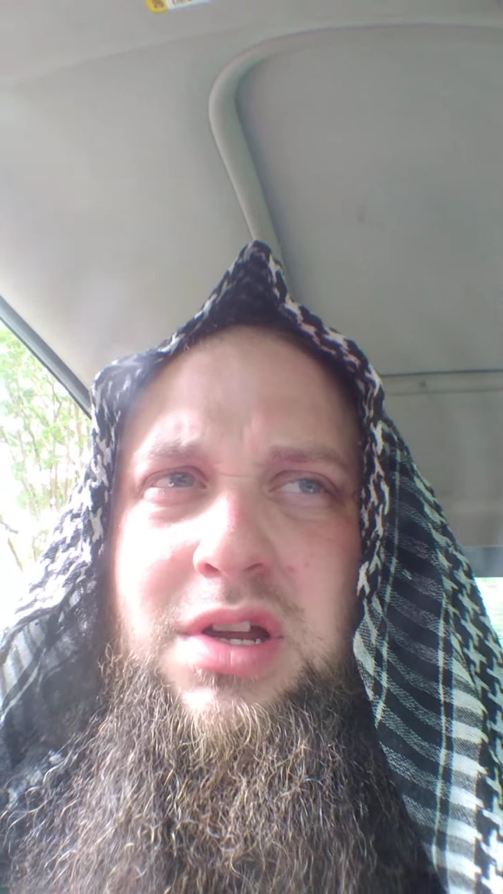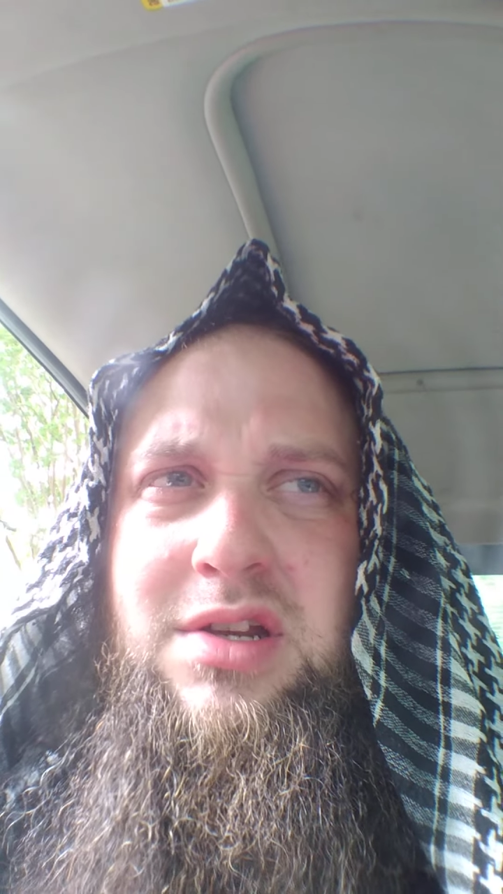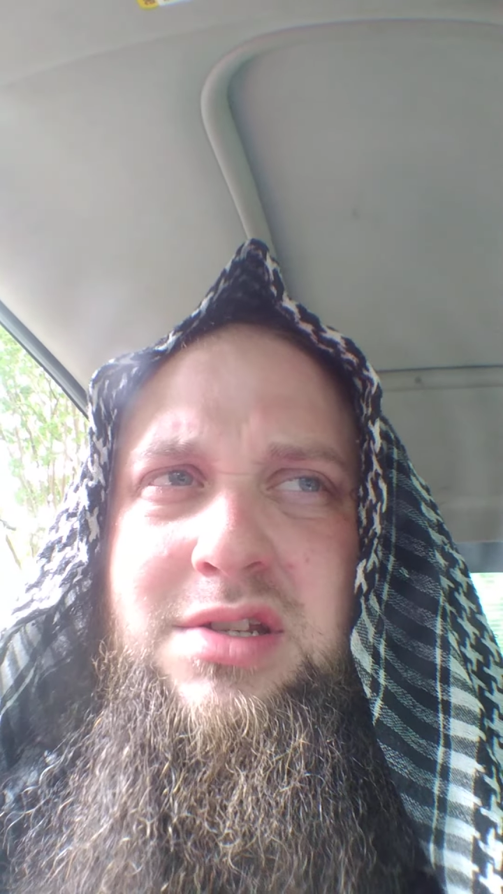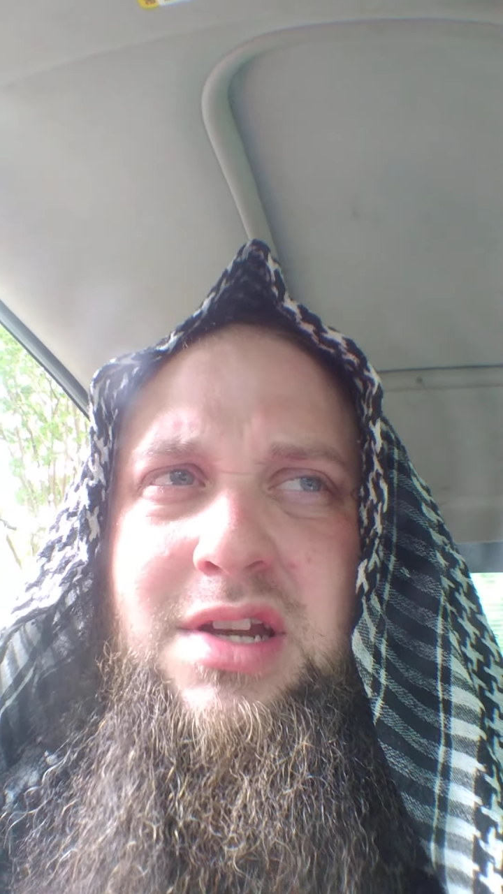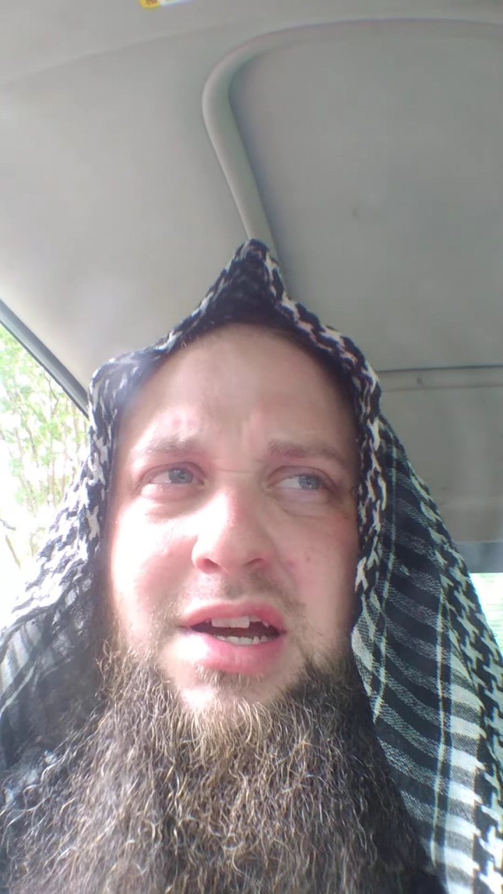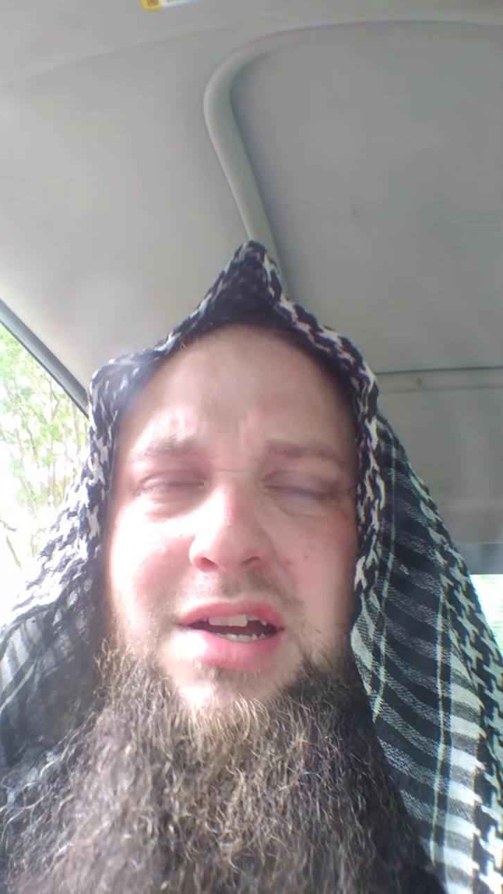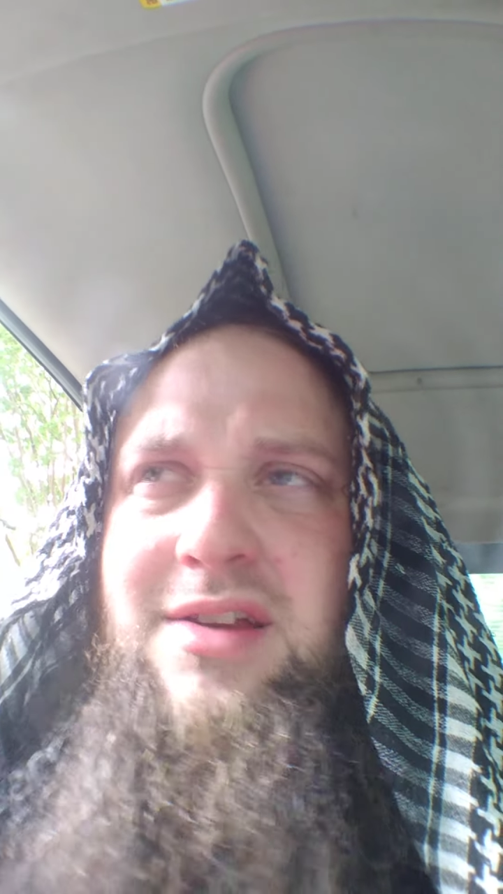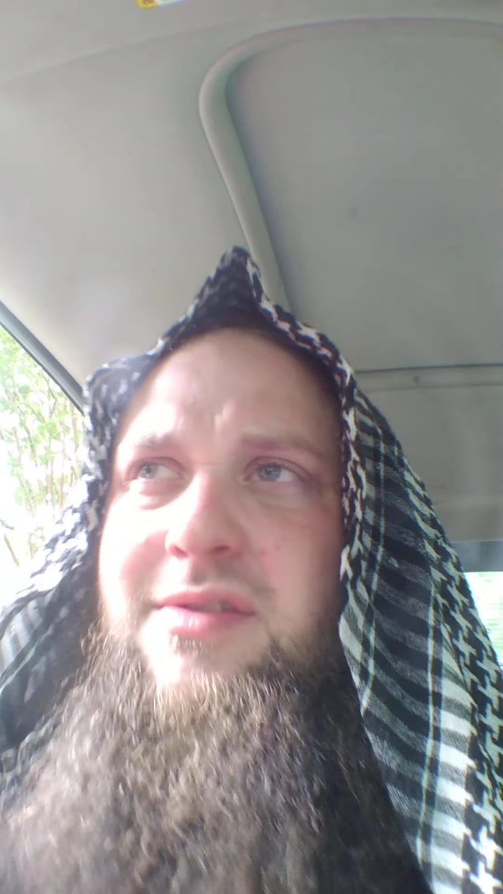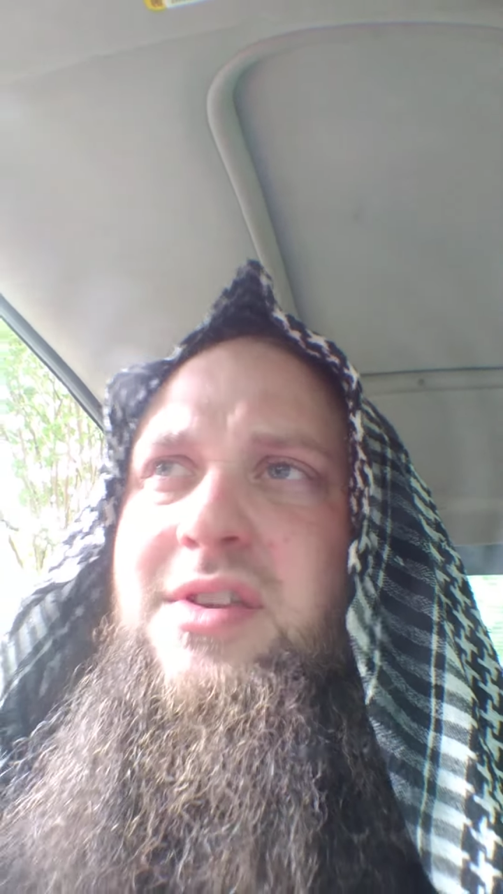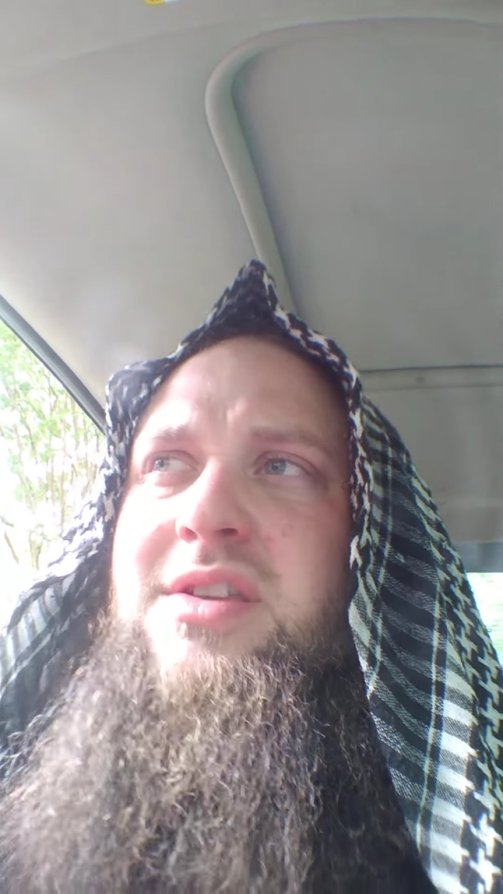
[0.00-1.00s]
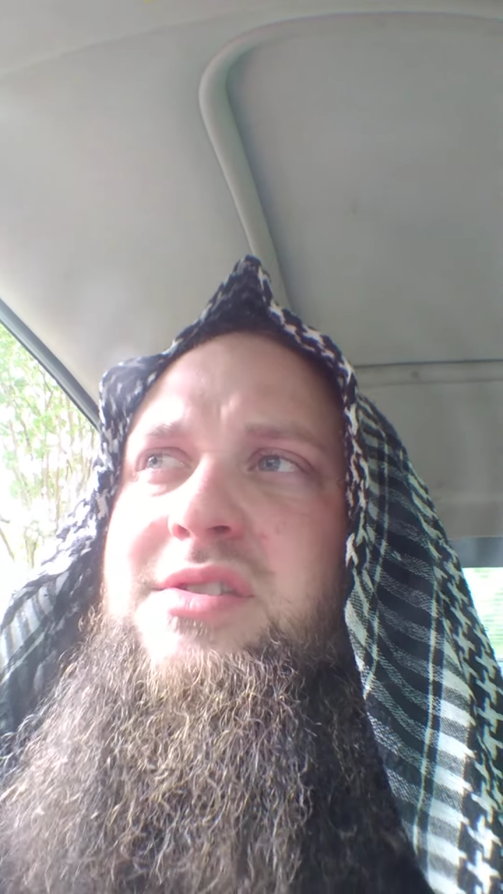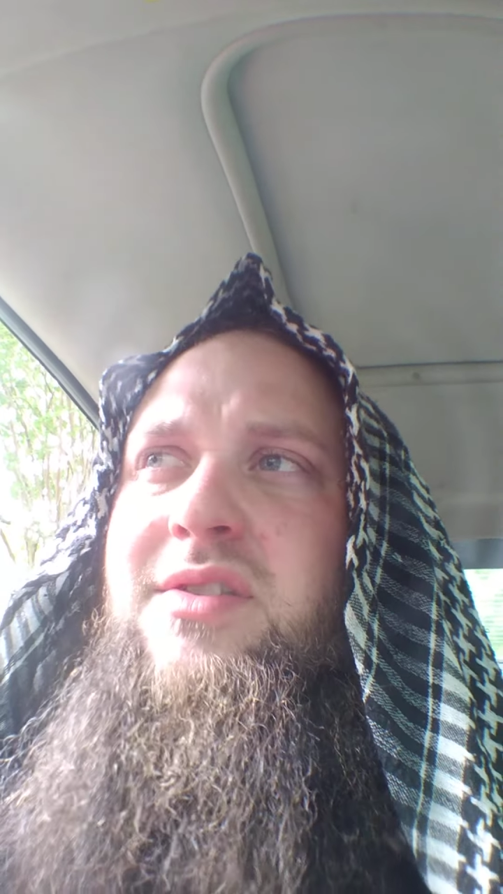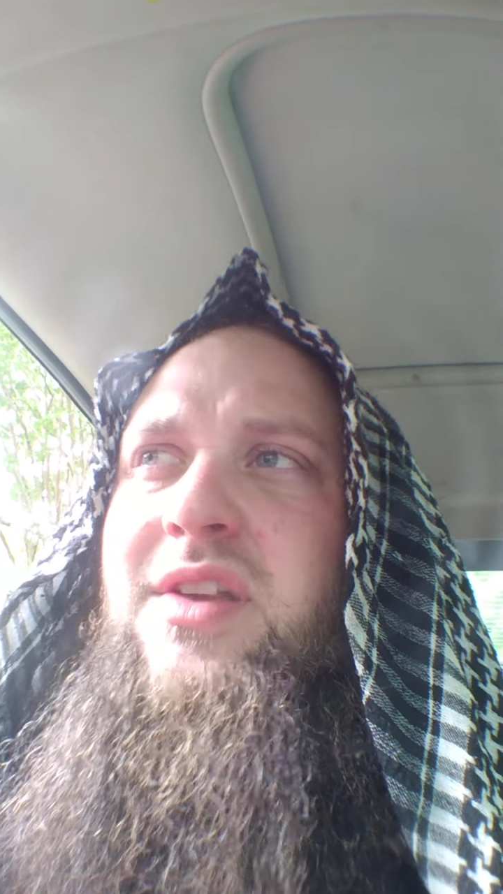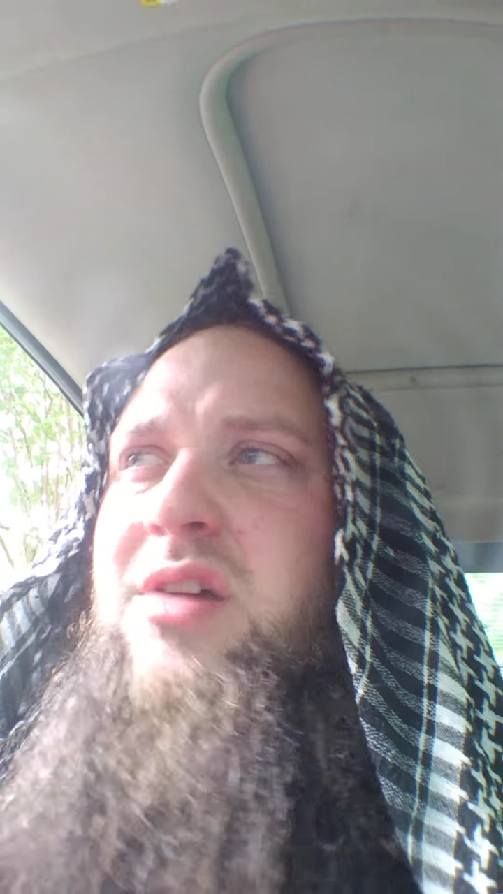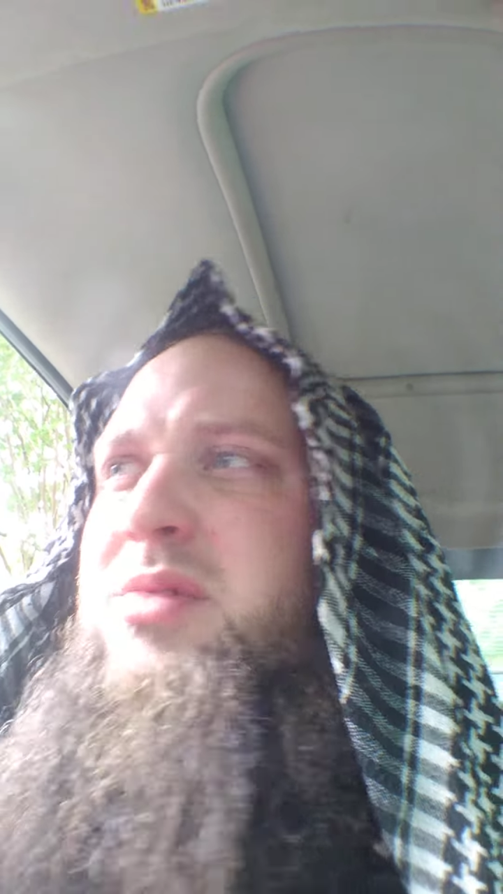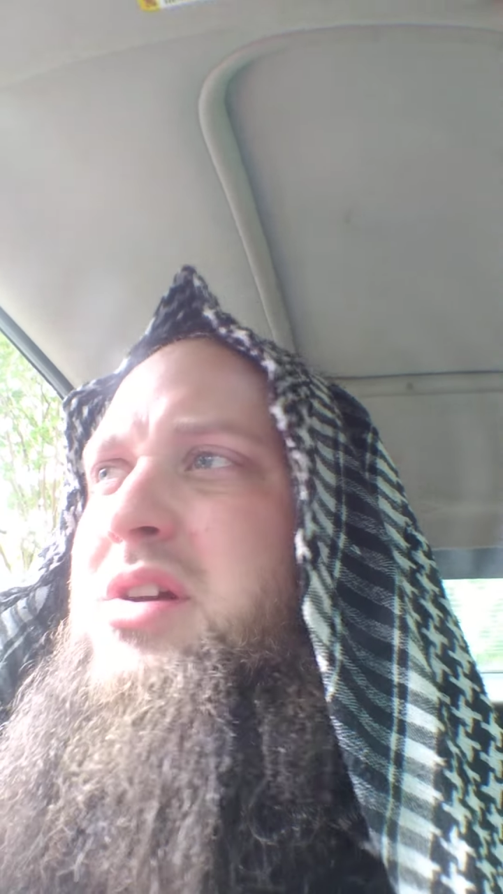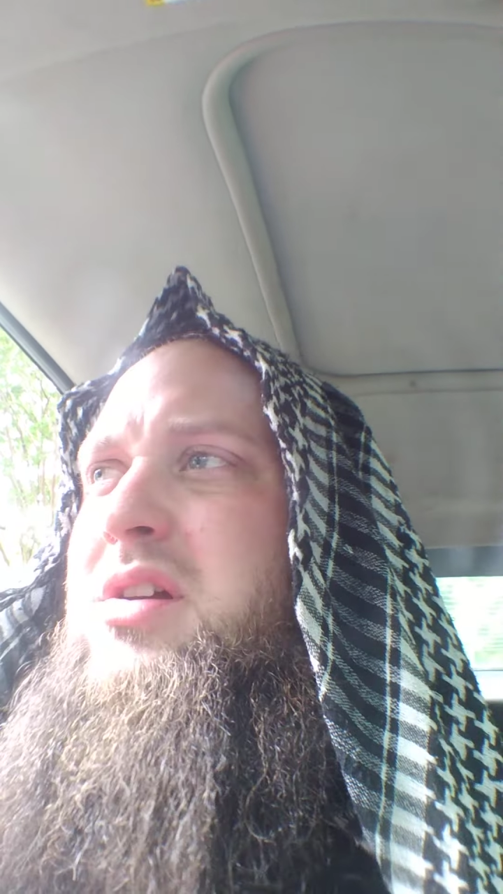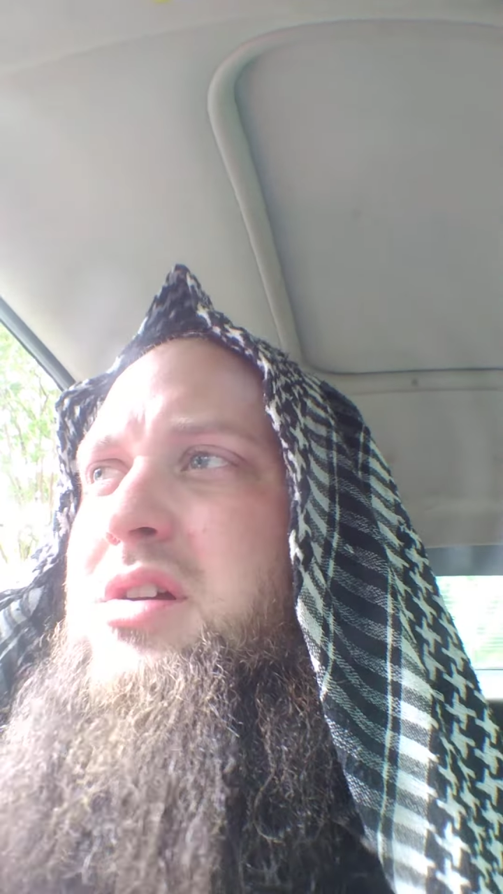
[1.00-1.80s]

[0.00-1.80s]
It is not in the Islamic